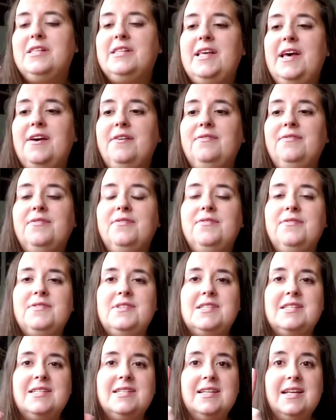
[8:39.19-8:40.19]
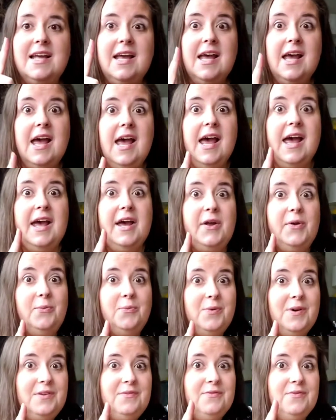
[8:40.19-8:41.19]
left and
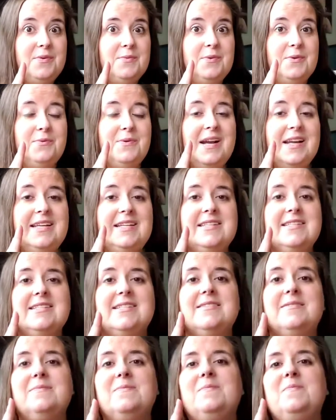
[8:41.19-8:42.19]
one from the right.